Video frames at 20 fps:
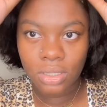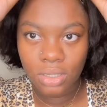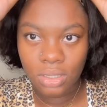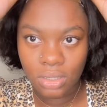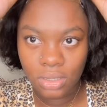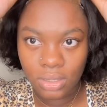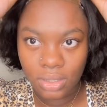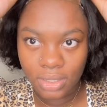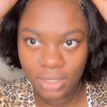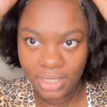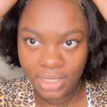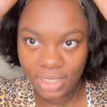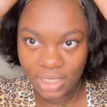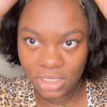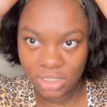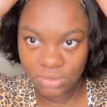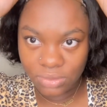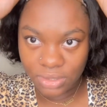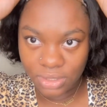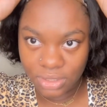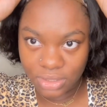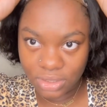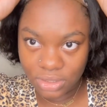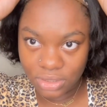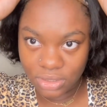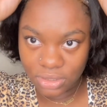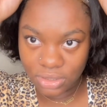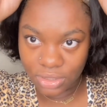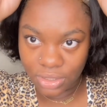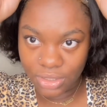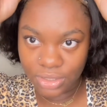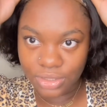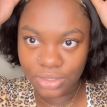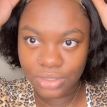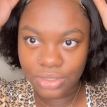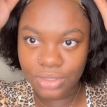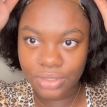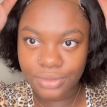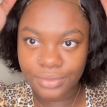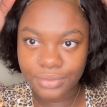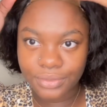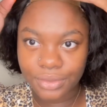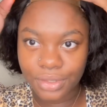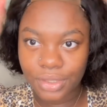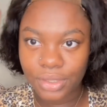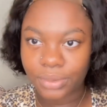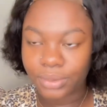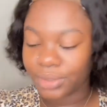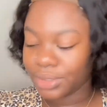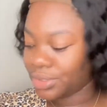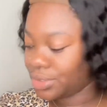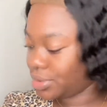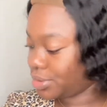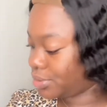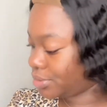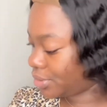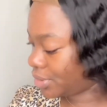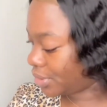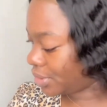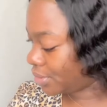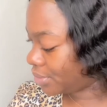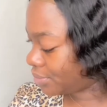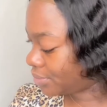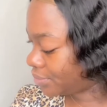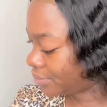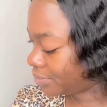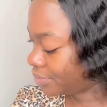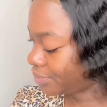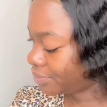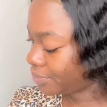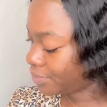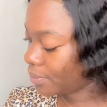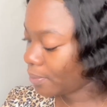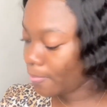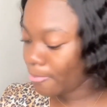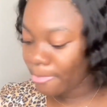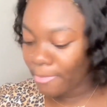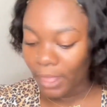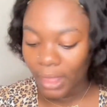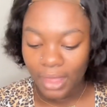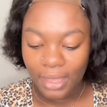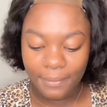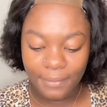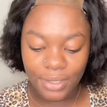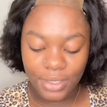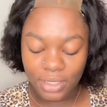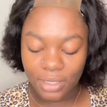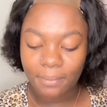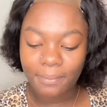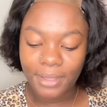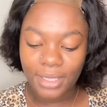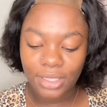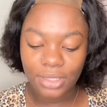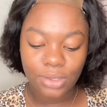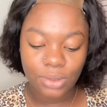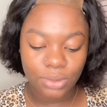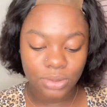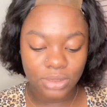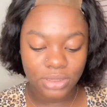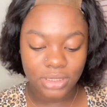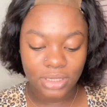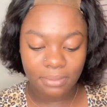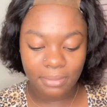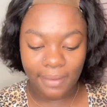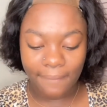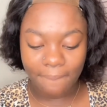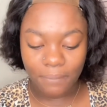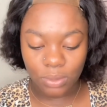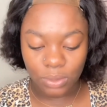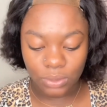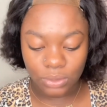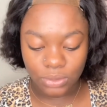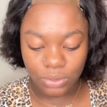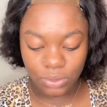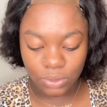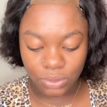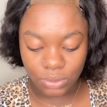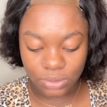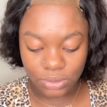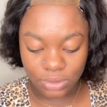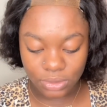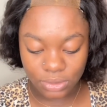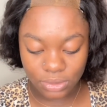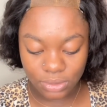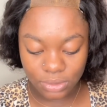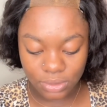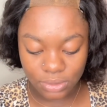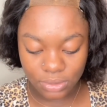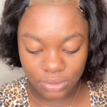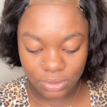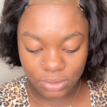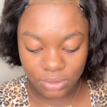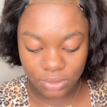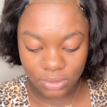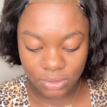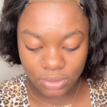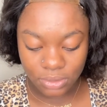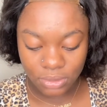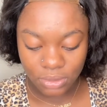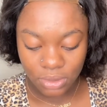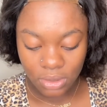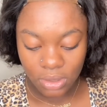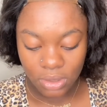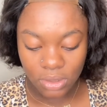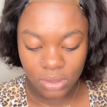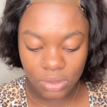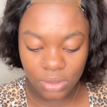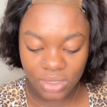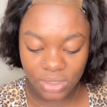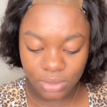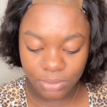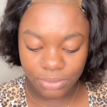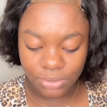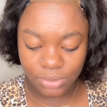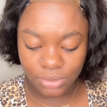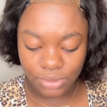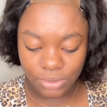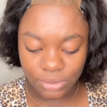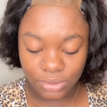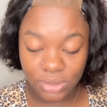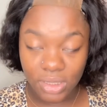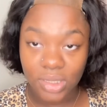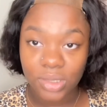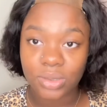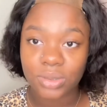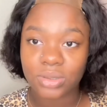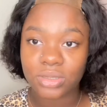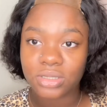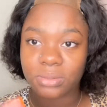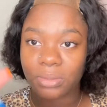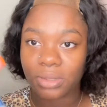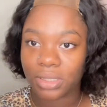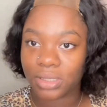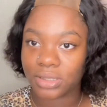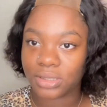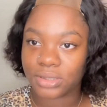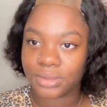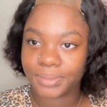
Guys, we're gonna start to glue it down now. I'm gonna be using my bold hold. No, not bold hold, a ghost bond.